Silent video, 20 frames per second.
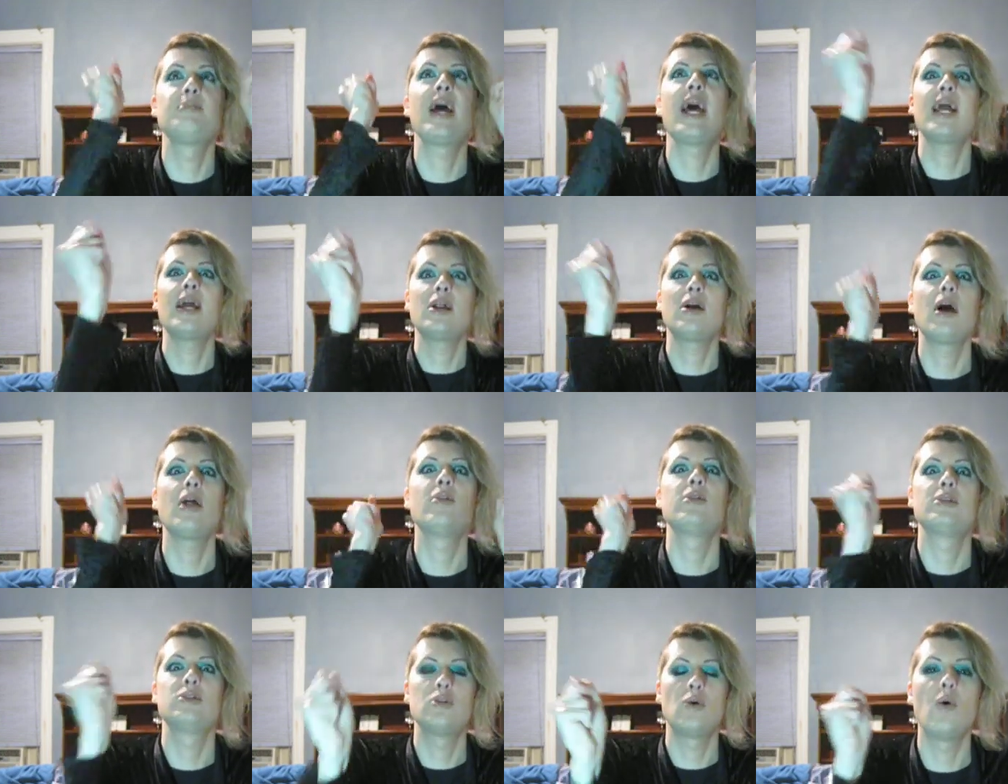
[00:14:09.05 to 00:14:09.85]
banging
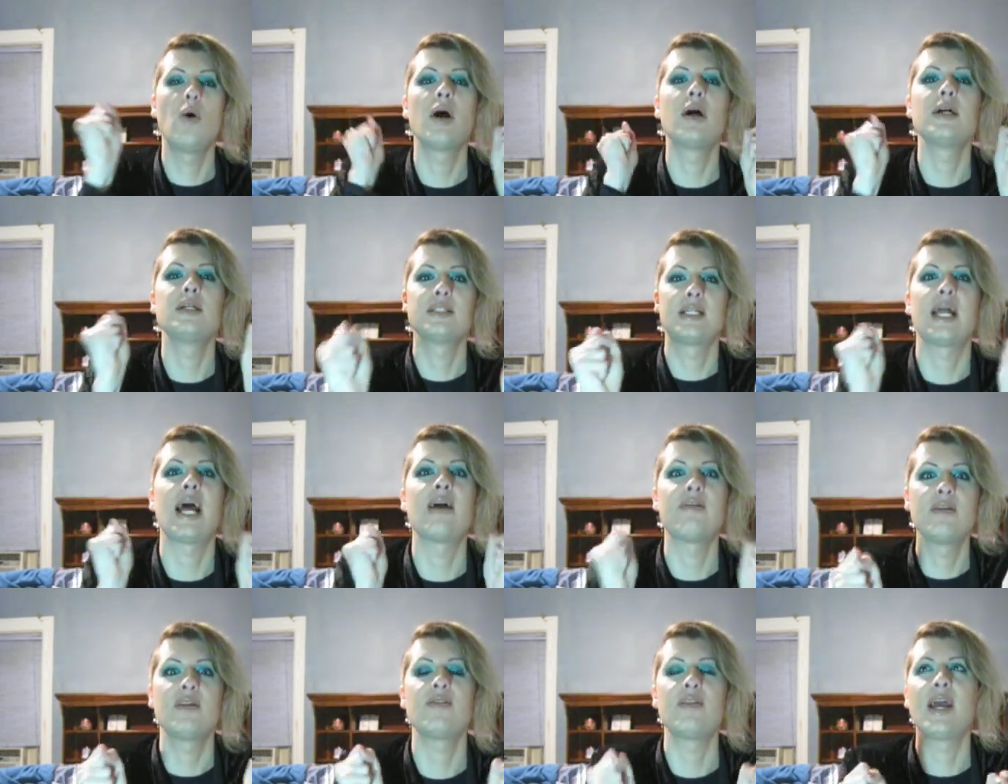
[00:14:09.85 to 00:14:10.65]
on doors and
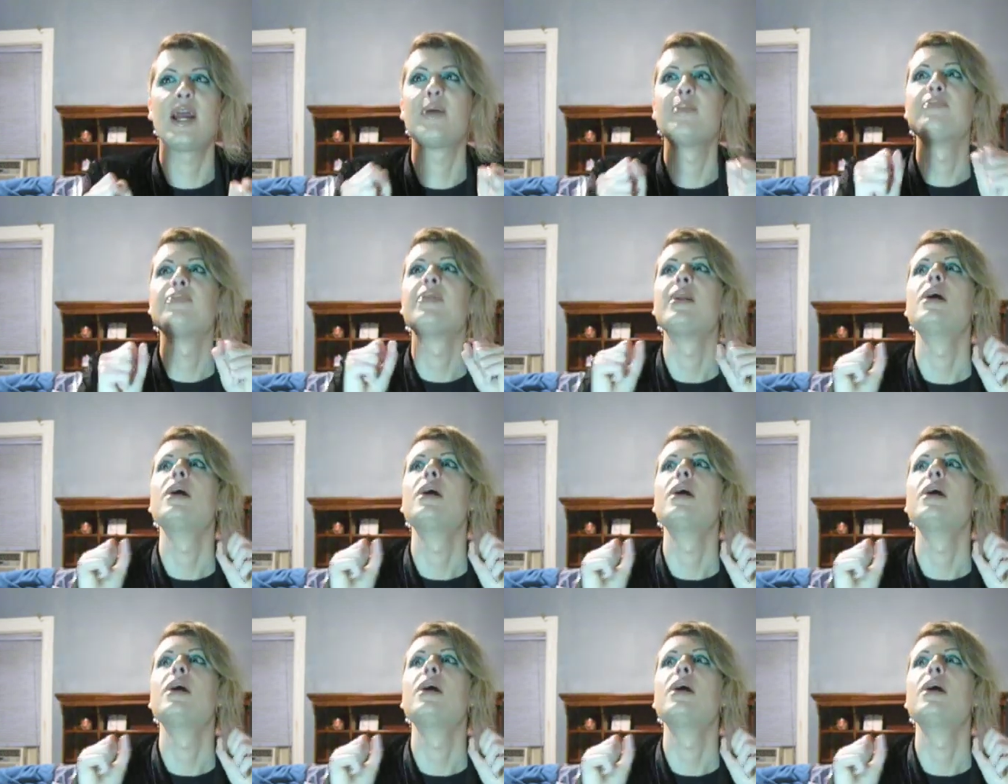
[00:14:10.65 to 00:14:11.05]
everything.